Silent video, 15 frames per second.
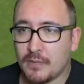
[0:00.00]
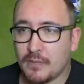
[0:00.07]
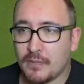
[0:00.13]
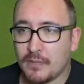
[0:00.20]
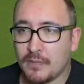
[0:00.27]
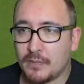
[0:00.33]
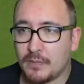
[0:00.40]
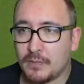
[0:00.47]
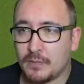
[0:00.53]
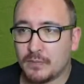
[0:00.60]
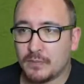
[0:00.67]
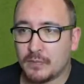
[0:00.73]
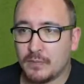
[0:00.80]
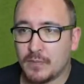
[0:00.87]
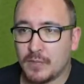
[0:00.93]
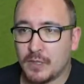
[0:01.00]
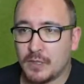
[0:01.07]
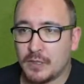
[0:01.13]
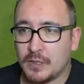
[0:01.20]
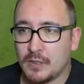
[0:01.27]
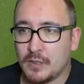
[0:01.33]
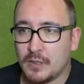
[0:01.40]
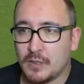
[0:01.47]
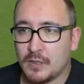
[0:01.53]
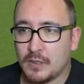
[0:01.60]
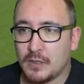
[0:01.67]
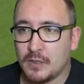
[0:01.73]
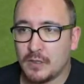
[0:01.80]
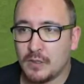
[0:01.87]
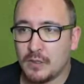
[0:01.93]

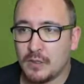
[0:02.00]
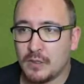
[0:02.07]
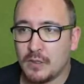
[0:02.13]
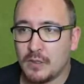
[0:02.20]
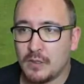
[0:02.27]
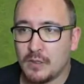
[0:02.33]
[no speech]